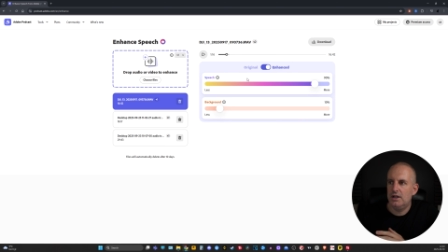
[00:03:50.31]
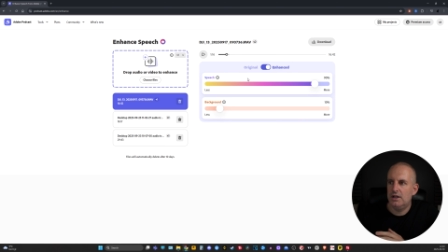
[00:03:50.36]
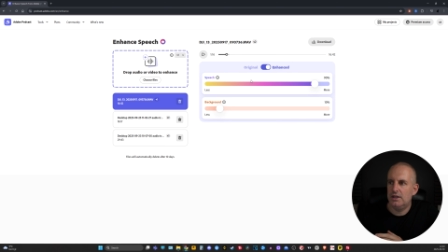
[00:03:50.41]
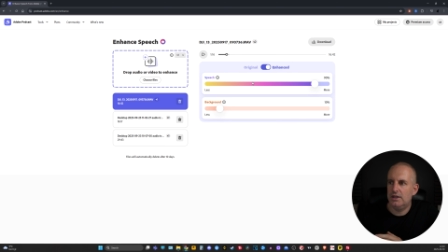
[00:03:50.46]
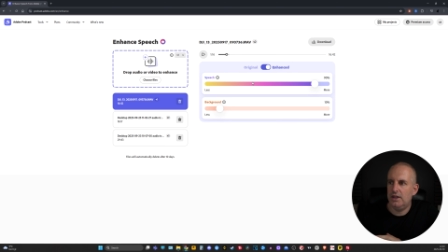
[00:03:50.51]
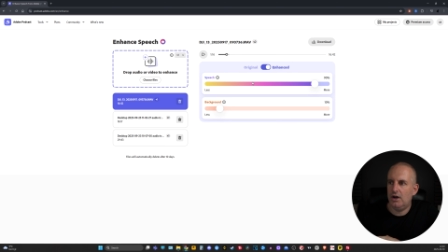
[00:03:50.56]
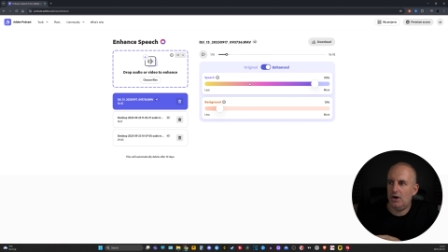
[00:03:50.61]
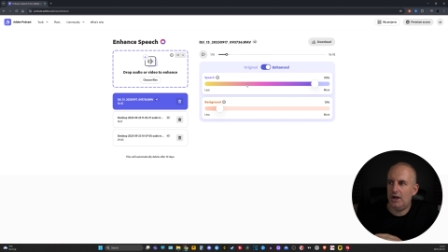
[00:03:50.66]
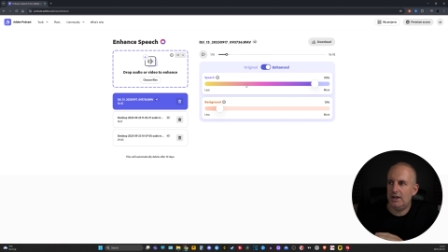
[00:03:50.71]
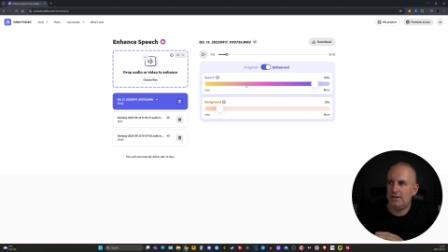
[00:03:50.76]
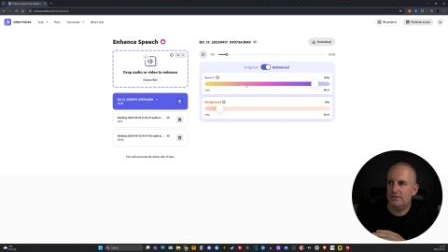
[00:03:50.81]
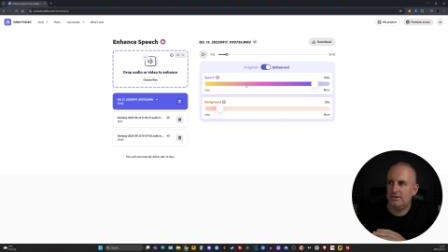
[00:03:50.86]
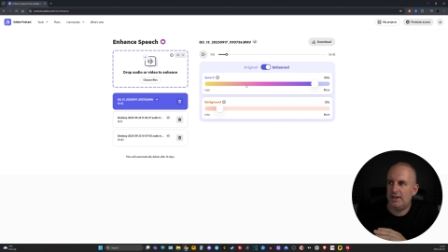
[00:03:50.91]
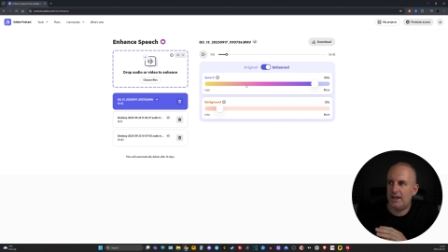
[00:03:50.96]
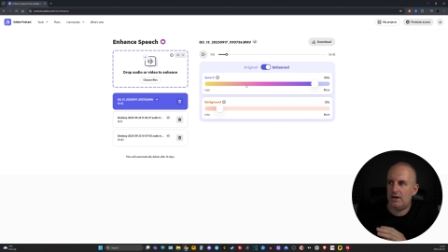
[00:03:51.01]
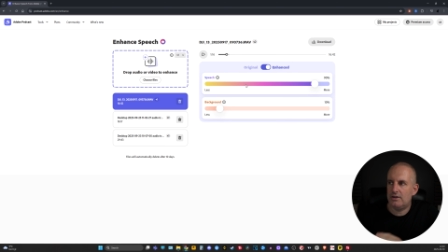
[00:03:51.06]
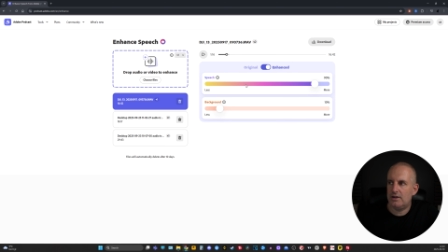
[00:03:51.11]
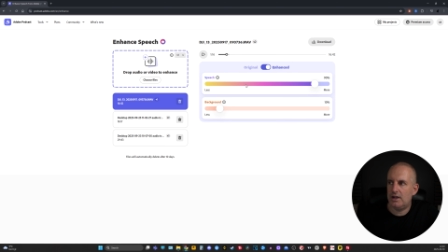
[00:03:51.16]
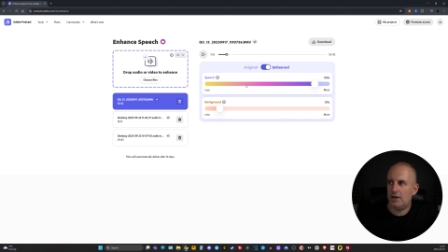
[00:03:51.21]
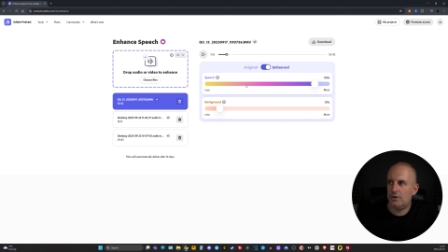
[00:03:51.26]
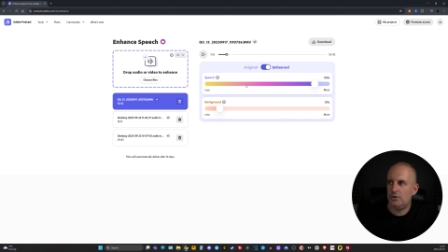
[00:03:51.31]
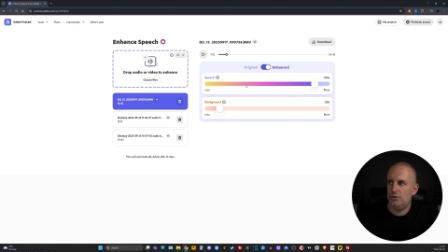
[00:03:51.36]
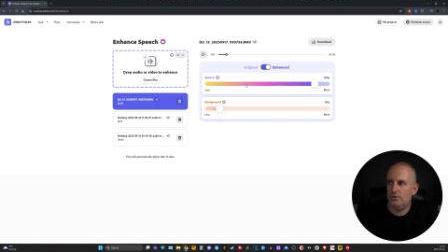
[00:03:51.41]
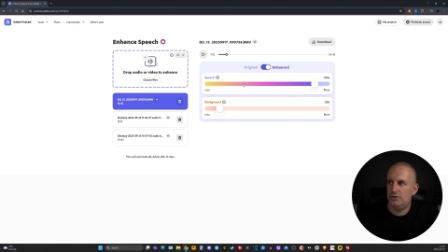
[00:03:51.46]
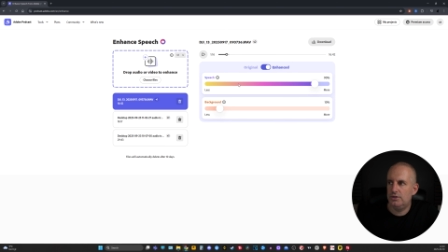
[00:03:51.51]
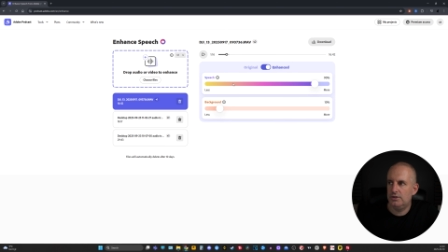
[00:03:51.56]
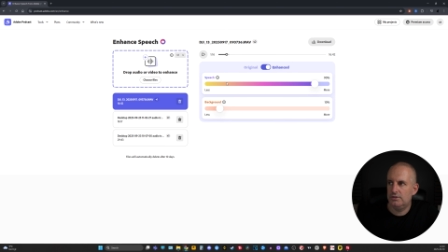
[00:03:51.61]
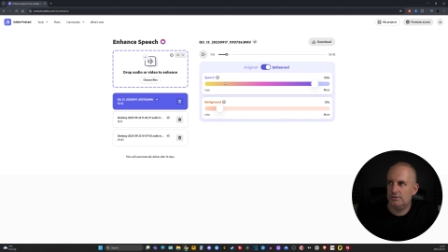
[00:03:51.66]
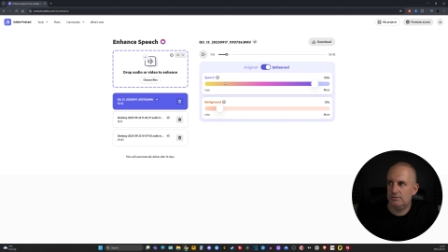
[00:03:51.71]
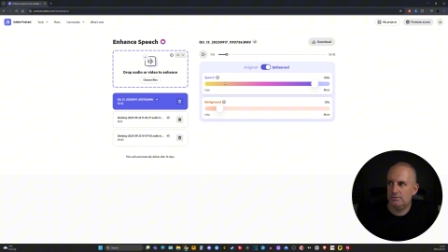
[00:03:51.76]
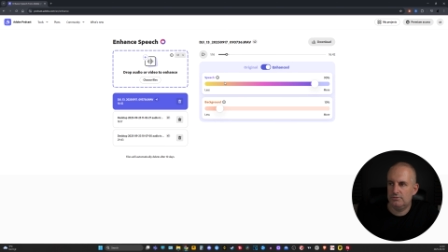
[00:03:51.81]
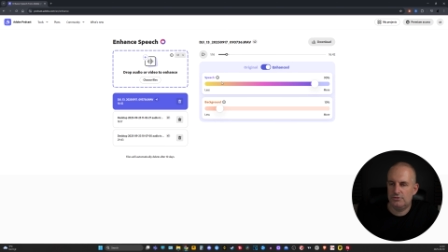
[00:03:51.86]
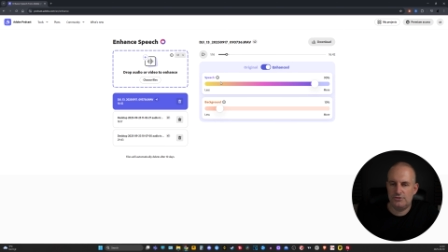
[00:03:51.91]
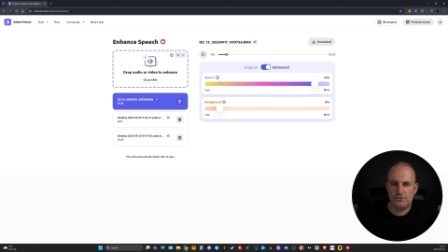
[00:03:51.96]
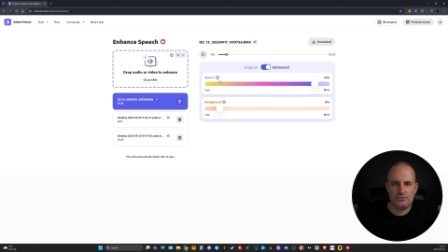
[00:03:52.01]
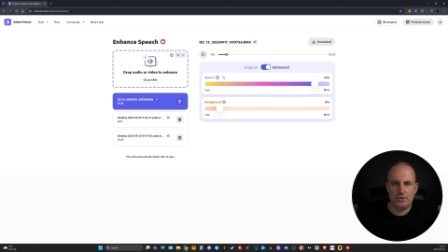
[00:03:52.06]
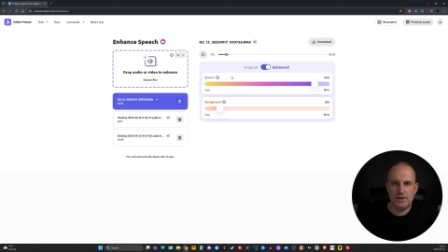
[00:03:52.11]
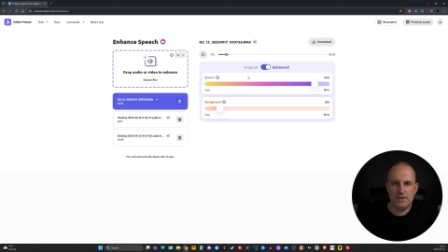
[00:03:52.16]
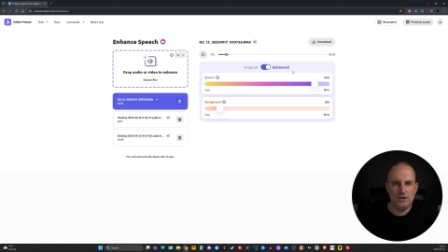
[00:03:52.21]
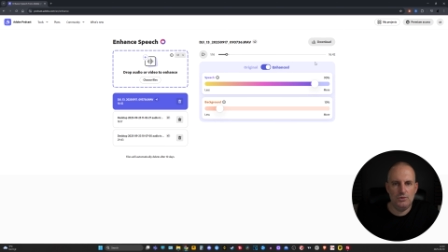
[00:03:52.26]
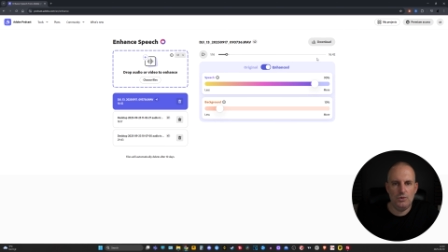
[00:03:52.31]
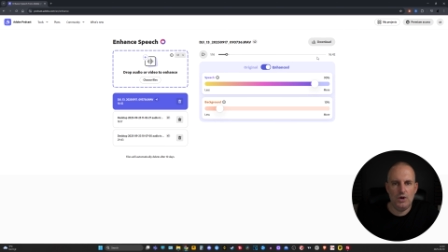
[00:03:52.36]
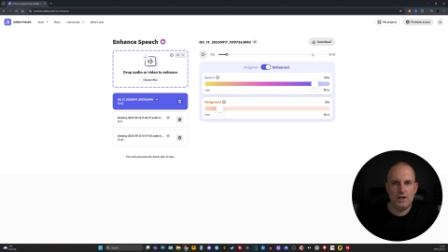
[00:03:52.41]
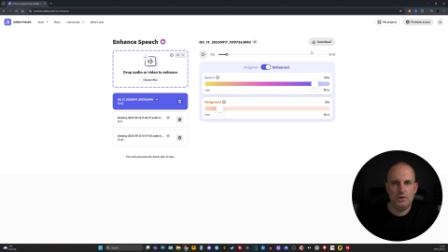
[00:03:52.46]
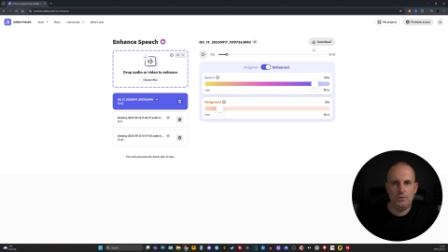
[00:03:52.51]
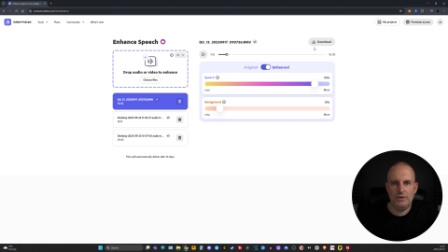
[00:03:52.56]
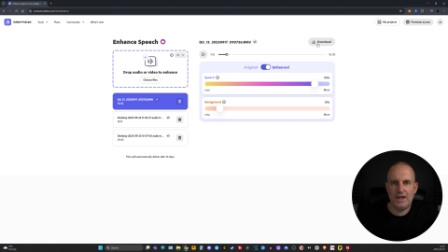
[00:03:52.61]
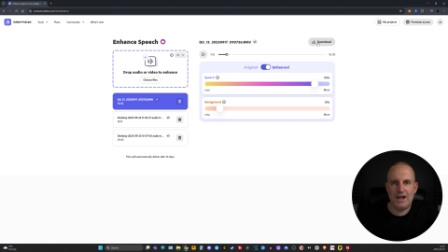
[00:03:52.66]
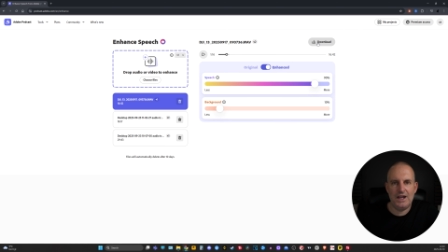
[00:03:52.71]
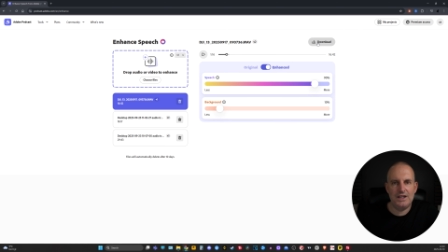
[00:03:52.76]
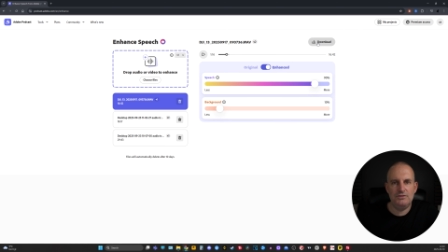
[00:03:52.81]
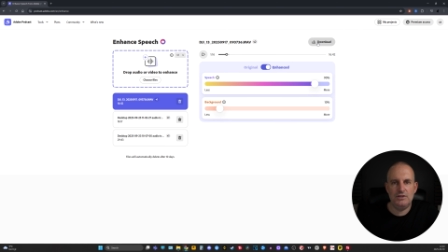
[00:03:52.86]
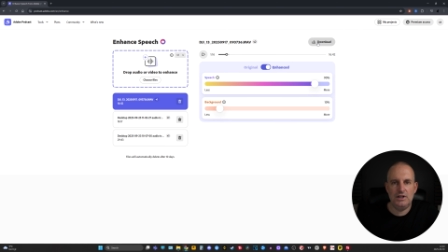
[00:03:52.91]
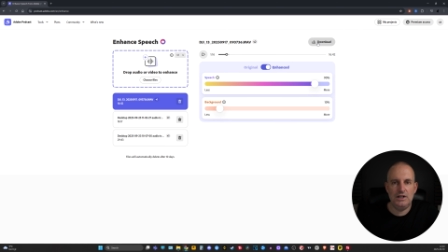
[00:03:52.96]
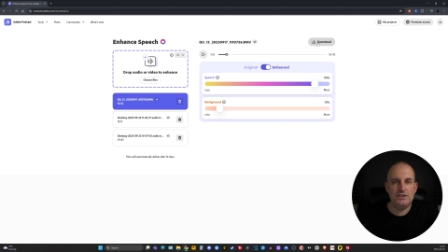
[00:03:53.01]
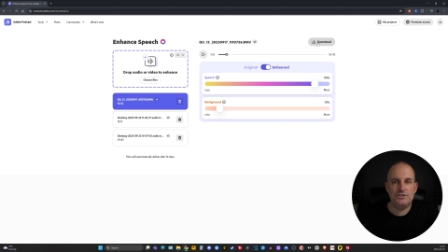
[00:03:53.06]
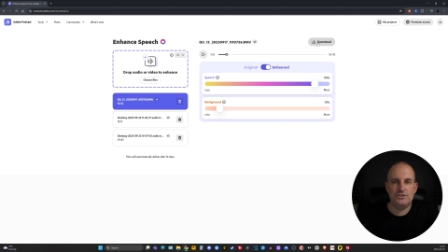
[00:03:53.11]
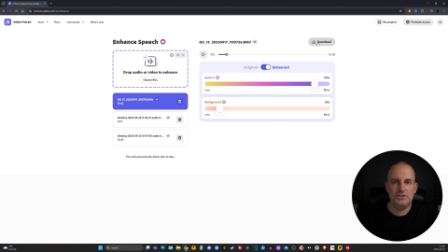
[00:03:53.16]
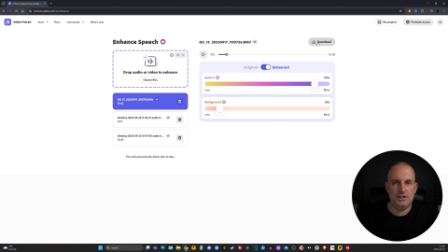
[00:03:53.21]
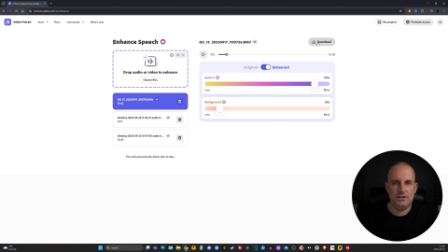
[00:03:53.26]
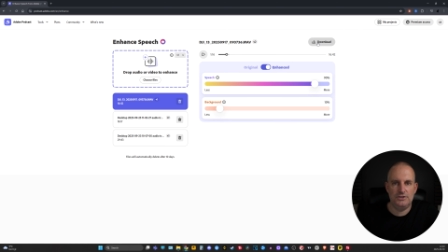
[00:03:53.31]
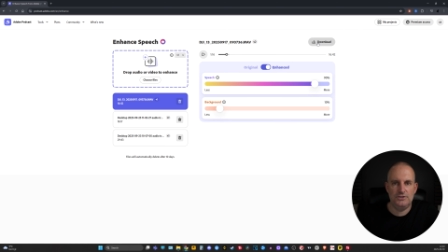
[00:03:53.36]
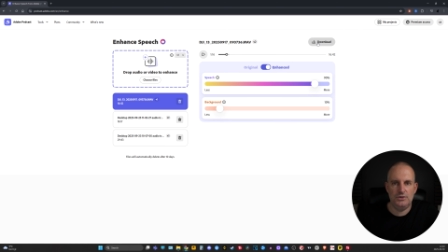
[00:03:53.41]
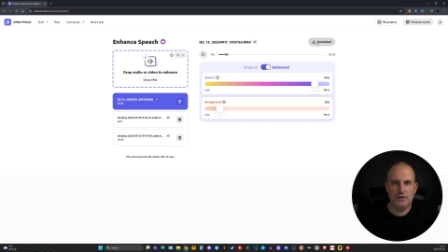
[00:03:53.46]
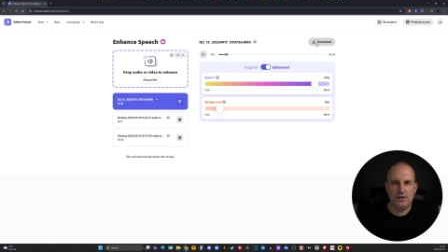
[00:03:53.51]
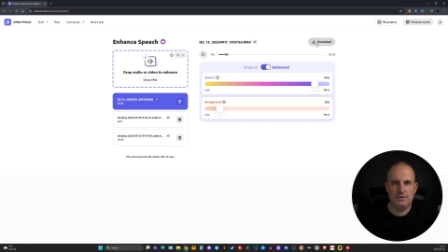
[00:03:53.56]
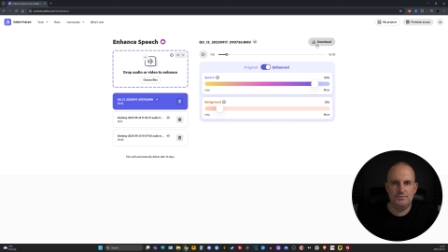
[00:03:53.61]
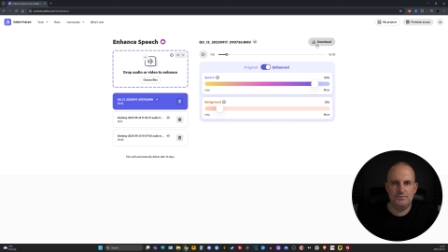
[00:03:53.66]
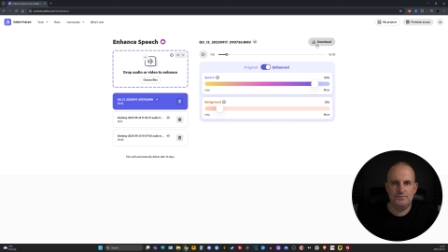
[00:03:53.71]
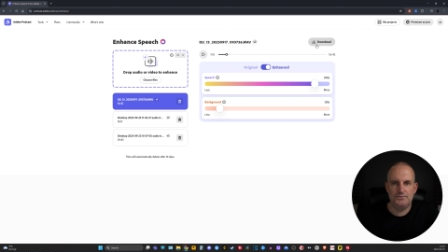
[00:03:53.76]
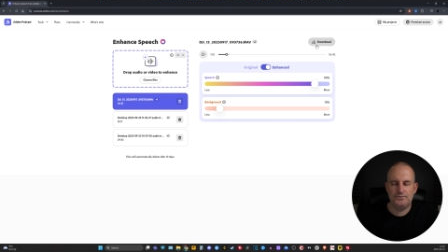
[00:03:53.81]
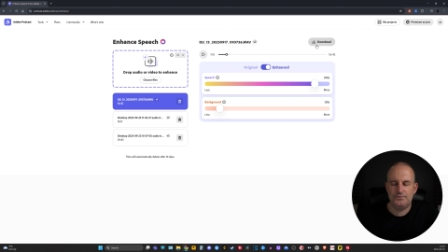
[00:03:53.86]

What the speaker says: that I download straight away without even listening to it.